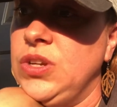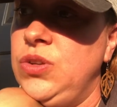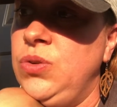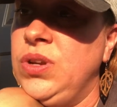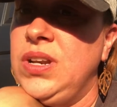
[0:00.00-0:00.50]

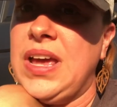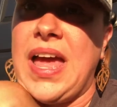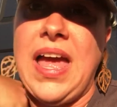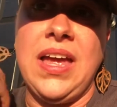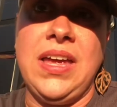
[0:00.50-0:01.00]
You could
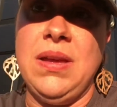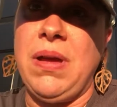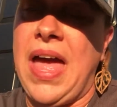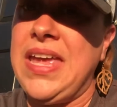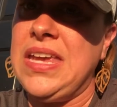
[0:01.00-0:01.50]
get
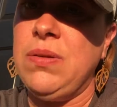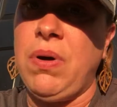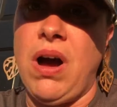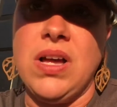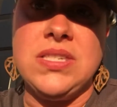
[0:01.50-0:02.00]
hanging
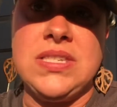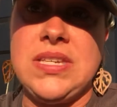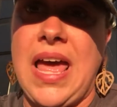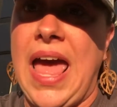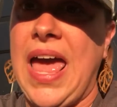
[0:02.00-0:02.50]
pots,
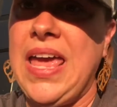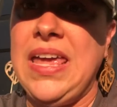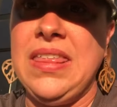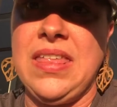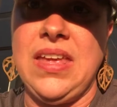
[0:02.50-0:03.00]

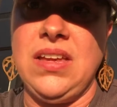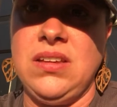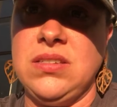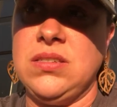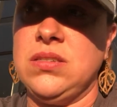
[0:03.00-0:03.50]
hang
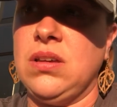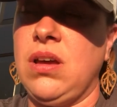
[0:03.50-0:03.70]
things.